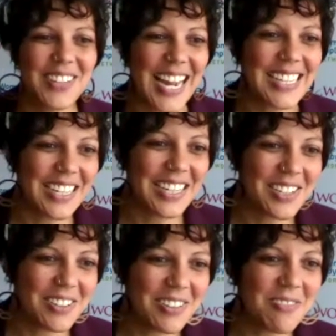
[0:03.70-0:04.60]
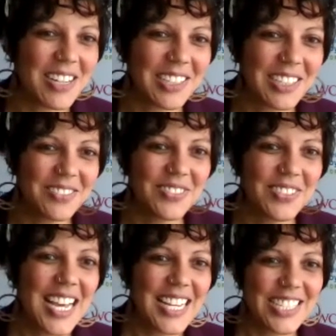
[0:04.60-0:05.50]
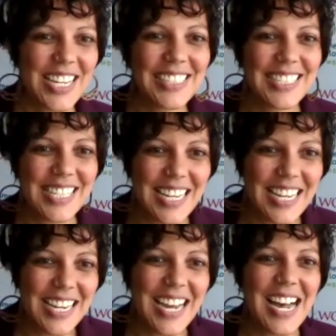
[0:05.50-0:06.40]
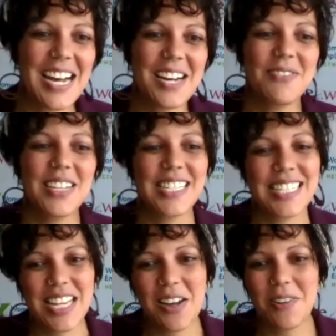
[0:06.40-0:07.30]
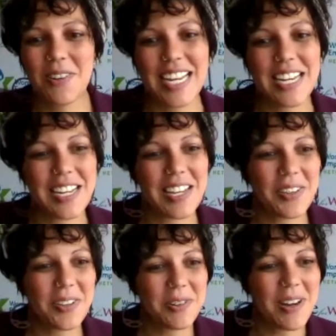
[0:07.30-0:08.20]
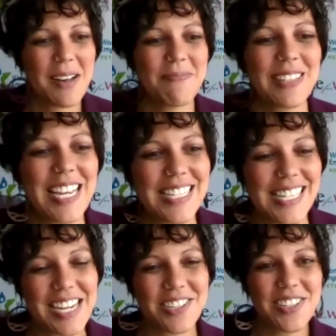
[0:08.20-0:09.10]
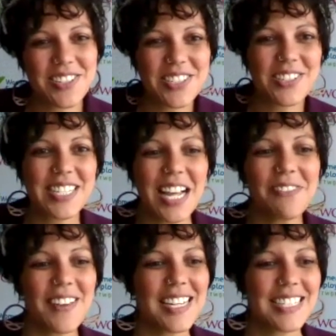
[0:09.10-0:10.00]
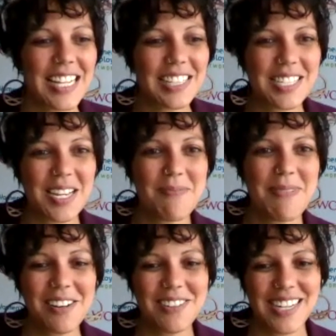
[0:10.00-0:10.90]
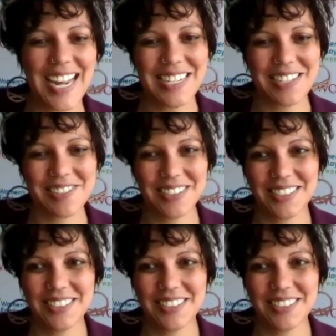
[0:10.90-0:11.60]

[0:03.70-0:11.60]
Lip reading: Geico. Welcome, Chelsea. So can you please introduce yourself and tell us about Geico?